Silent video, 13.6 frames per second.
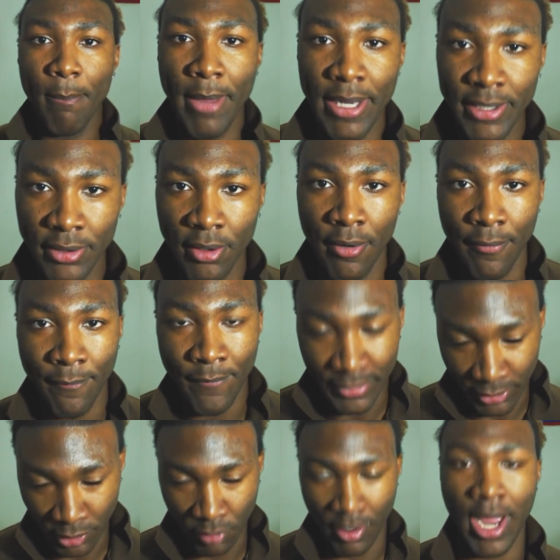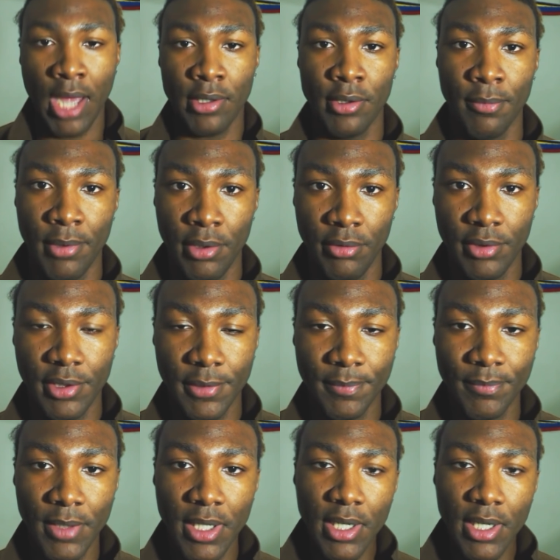based on physical attributes.